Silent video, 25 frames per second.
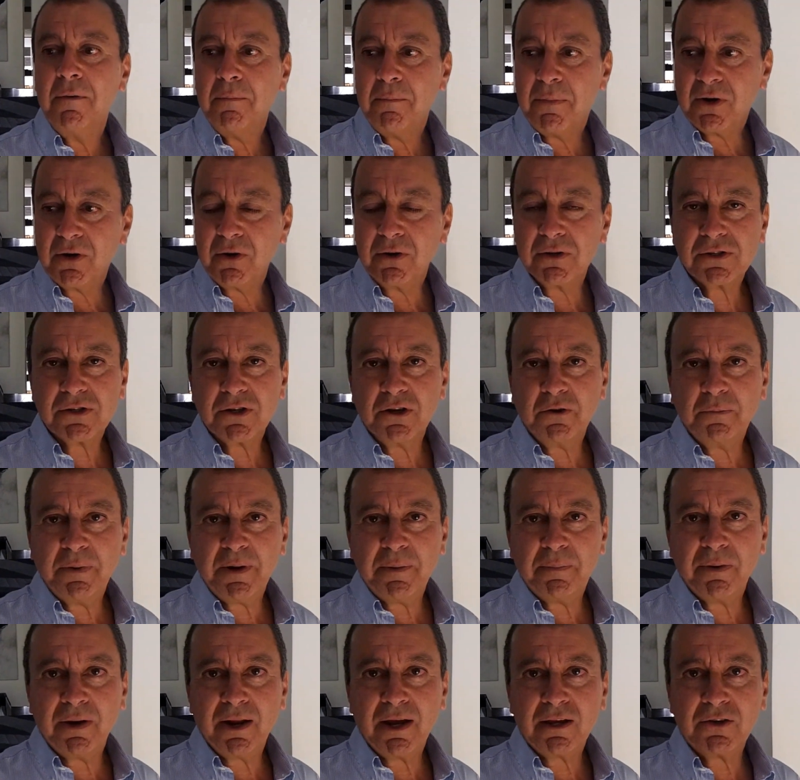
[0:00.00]
but also
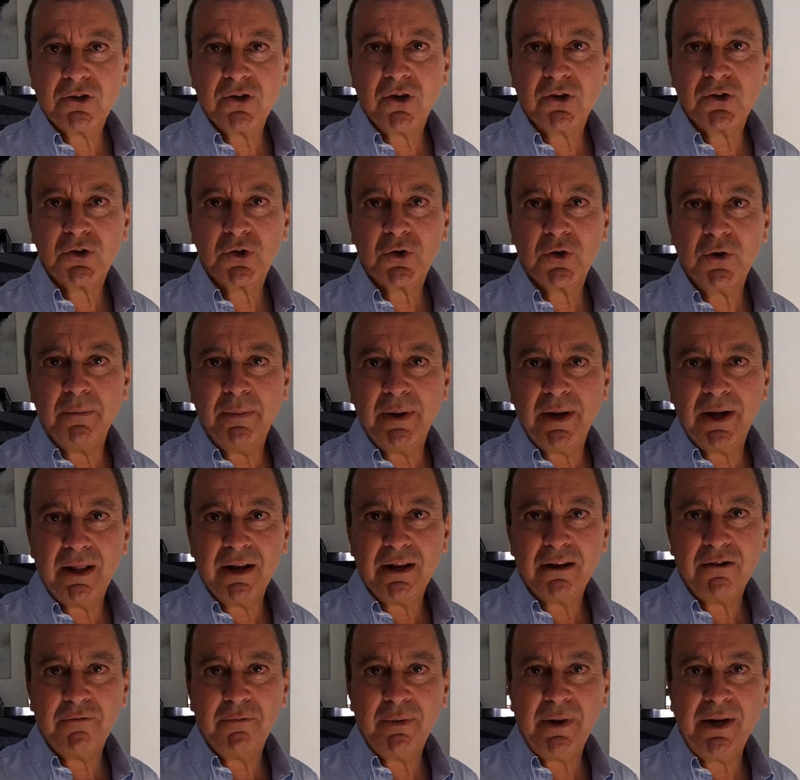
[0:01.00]
people like Joshua
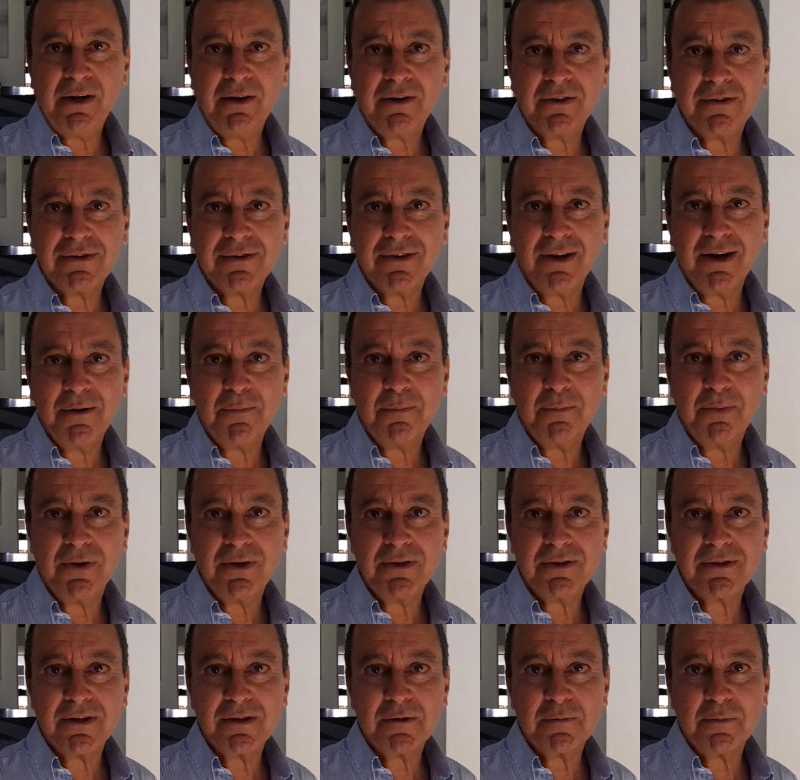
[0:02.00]
Bell have been to
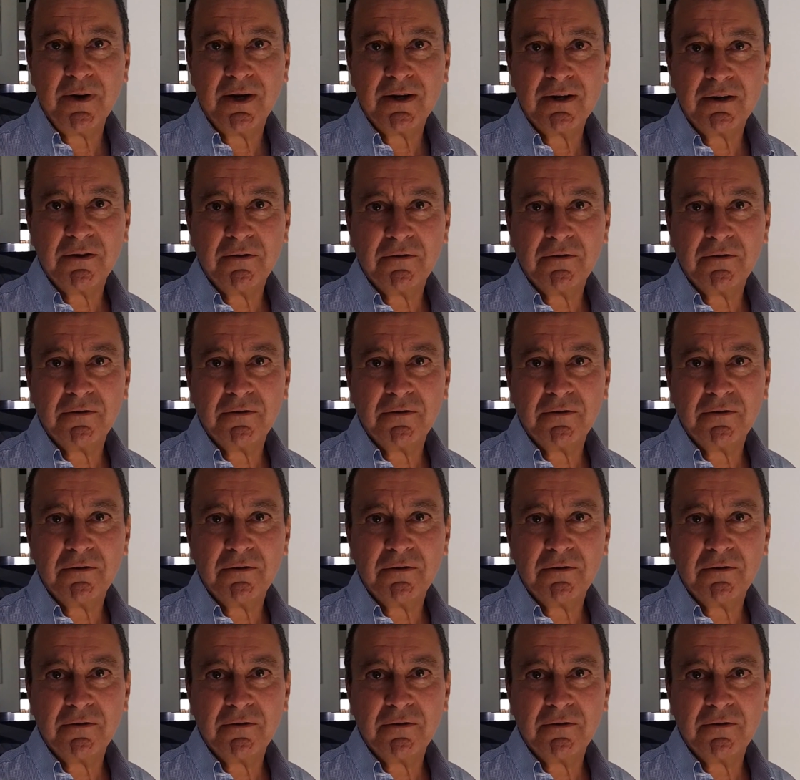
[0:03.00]
Cyprus as part uh-huh.